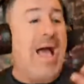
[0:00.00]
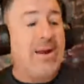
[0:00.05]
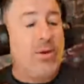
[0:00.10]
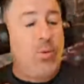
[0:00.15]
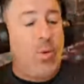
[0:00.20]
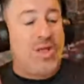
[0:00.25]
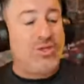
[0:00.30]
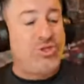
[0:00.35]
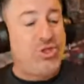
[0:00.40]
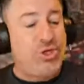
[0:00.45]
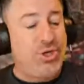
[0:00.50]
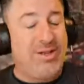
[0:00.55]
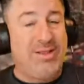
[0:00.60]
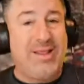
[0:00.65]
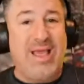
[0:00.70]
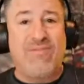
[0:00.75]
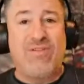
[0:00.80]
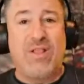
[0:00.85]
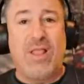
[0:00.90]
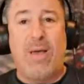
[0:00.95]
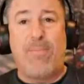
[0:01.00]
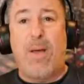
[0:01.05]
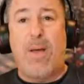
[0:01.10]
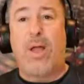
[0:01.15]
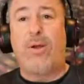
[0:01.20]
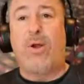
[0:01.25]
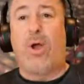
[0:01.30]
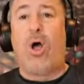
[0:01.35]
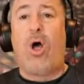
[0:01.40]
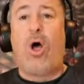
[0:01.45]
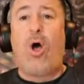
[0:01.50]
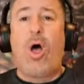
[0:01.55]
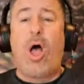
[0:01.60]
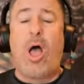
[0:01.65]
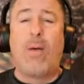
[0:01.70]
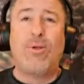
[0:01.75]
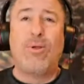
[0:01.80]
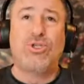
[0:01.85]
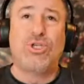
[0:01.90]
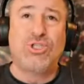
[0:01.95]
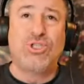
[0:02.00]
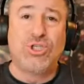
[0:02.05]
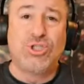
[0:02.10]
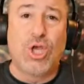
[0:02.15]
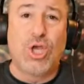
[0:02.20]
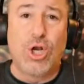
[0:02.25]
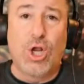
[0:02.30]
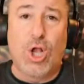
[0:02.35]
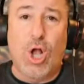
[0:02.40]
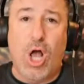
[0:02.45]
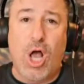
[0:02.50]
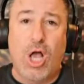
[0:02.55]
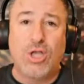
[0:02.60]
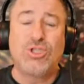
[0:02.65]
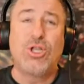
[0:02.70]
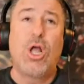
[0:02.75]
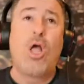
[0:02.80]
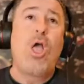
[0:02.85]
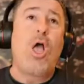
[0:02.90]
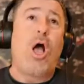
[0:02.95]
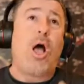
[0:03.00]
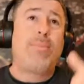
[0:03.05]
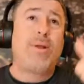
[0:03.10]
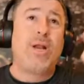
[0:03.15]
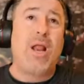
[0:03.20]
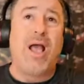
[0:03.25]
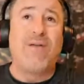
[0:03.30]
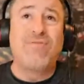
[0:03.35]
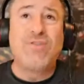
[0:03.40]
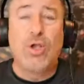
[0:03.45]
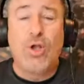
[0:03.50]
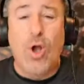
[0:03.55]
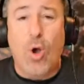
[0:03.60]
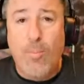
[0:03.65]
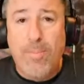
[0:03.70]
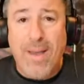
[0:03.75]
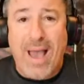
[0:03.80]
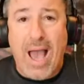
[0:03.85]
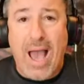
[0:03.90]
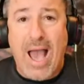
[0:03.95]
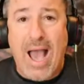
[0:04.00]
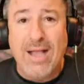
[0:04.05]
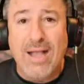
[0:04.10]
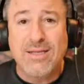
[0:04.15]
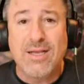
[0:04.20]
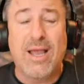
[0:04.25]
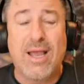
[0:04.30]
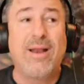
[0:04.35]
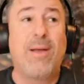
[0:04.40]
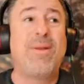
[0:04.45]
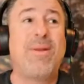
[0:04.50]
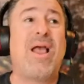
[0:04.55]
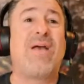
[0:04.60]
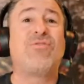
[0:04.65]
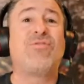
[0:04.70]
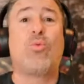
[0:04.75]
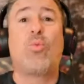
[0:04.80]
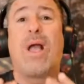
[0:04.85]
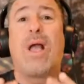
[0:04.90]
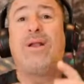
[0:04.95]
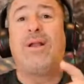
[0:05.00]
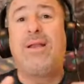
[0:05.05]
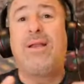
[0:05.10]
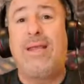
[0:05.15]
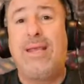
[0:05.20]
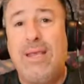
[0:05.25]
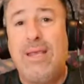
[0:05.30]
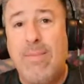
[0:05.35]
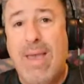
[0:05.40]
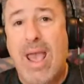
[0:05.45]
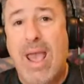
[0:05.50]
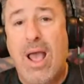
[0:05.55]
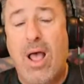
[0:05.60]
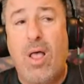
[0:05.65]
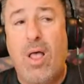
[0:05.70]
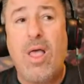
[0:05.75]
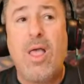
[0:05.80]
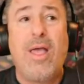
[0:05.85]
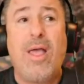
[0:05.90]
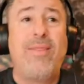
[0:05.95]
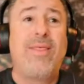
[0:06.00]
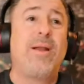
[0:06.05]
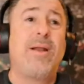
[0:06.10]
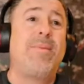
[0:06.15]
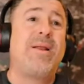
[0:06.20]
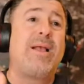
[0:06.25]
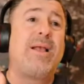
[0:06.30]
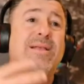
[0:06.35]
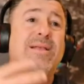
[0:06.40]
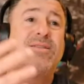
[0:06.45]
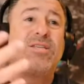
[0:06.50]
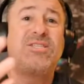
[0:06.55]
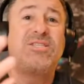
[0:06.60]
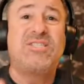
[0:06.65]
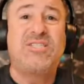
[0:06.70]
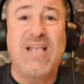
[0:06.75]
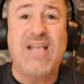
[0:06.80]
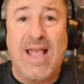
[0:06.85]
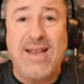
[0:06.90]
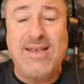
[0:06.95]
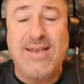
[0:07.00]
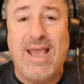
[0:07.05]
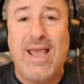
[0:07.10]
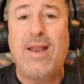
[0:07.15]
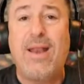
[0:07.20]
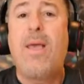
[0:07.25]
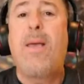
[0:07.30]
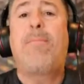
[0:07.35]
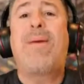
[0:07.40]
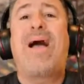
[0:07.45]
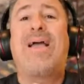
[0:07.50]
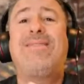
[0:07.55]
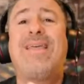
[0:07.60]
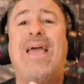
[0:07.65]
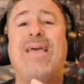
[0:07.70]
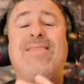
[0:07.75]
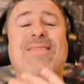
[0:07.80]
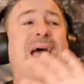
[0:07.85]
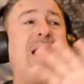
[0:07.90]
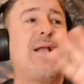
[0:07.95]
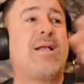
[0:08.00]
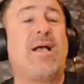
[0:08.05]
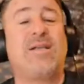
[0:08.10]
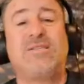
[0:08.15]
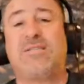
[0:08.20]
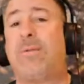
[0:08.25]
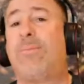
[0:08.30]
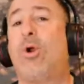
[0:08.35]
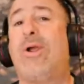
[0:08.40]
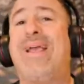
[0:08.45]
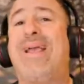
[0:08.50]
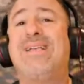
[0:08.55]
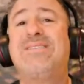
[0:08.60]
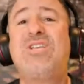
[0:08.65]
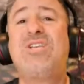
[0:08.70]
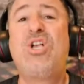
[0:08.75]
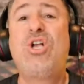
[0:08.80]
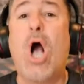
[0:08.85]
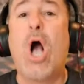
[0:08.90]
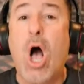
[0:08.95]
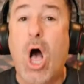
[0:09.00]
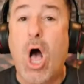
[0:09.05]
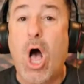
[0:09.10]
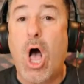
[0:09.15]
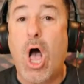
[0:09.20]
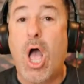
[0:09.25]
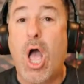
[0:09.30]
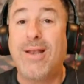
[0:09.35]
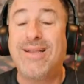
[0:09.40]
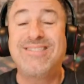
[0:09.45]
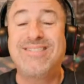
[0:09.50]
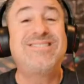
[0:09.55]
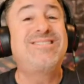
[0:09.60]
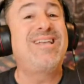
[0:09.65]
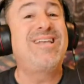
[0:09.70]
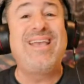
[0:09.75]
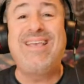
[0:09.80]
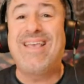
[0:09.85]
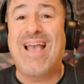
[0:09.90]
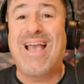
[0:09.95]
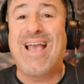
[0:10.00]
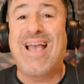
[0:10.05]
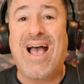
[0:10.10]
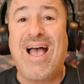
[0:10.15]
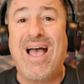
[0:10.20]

I don't want you to level up on, oh, how much is this going to cost? I'm going to have to go back and I'm going to have to write an email and then I'm going to get to send it. By then, that customer is gone. See ya.